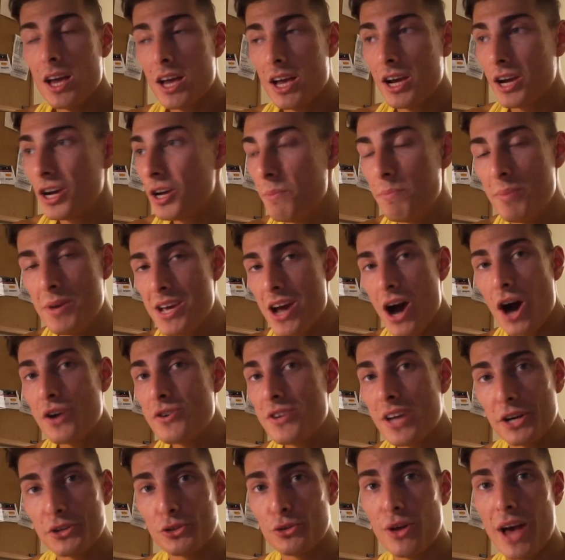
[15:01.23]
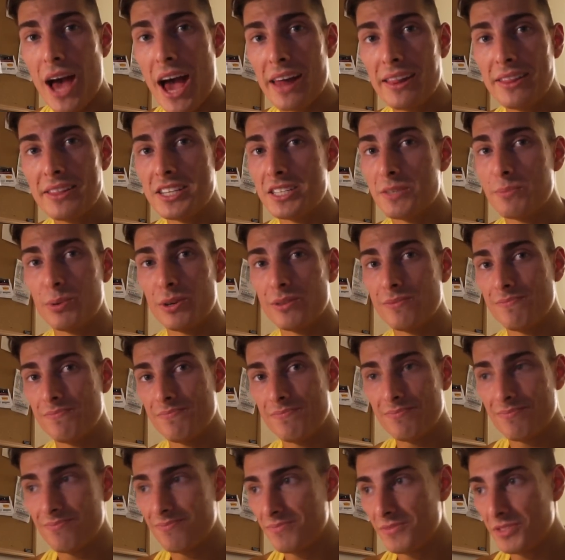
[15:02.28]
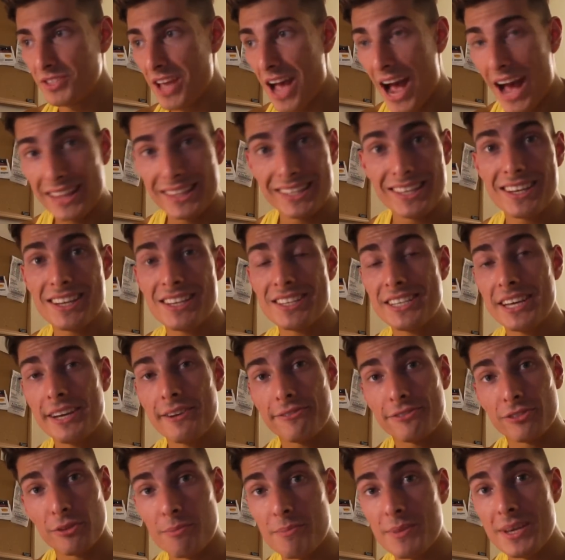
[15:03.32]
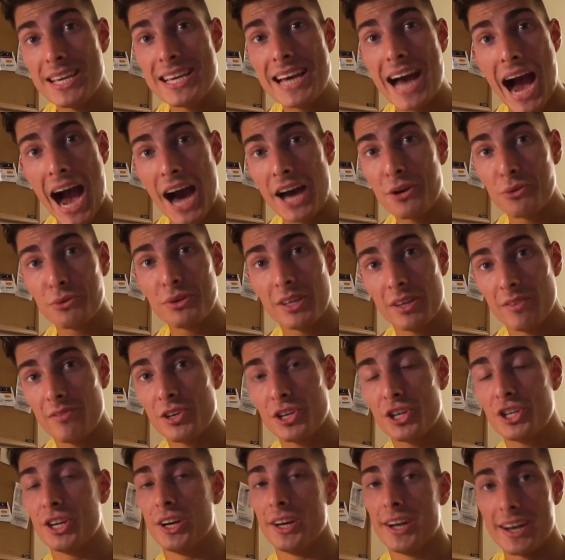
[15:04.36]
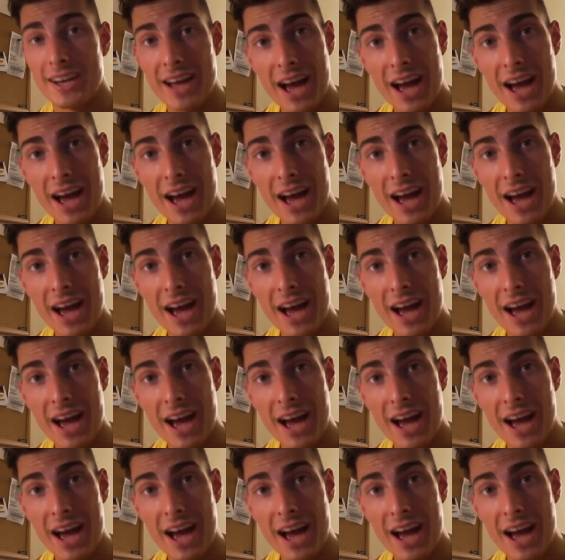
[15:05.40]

could be unnatural athletes. But at the end of the day, for me, I don't give a shit, and